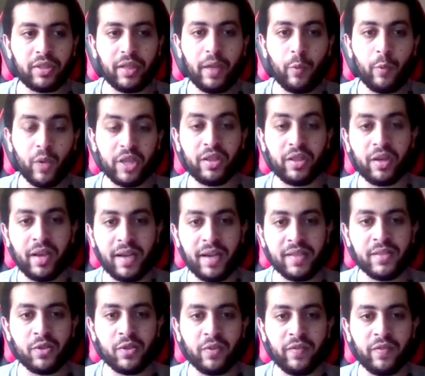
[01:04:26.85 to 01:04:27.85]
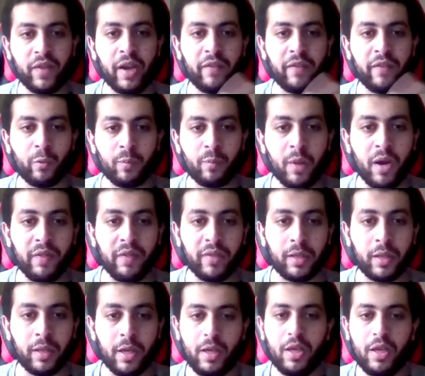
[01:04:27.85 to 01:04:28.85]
whether I survive or Marvin.